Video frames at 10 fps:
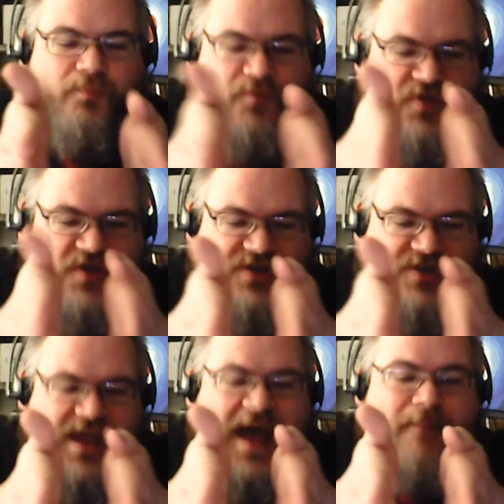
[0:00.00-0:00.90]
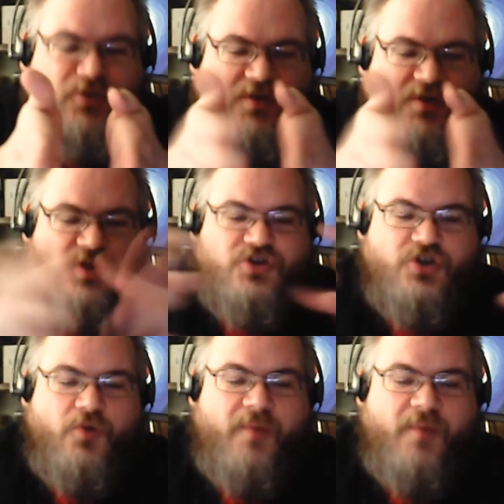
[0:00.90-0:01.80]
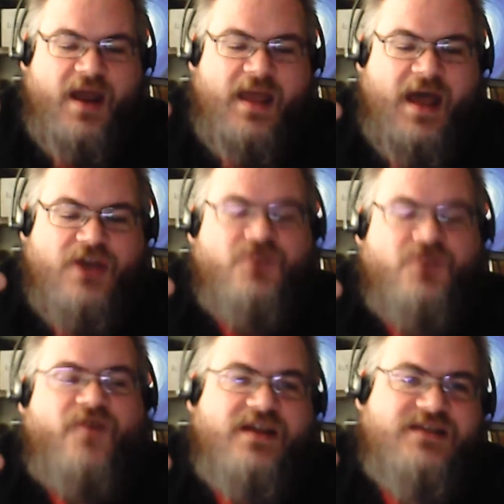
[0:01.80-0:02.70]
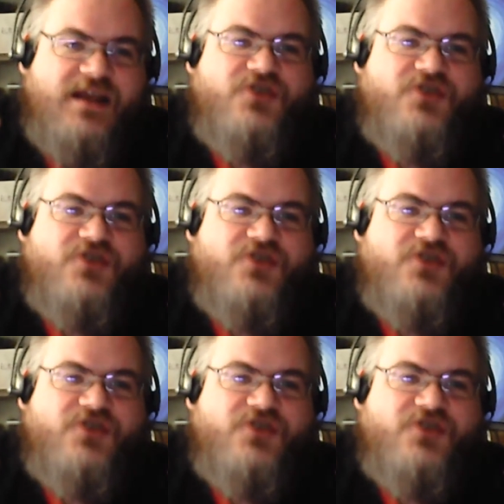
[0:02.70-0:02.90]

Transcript: There's a gap between those two, but I do find it's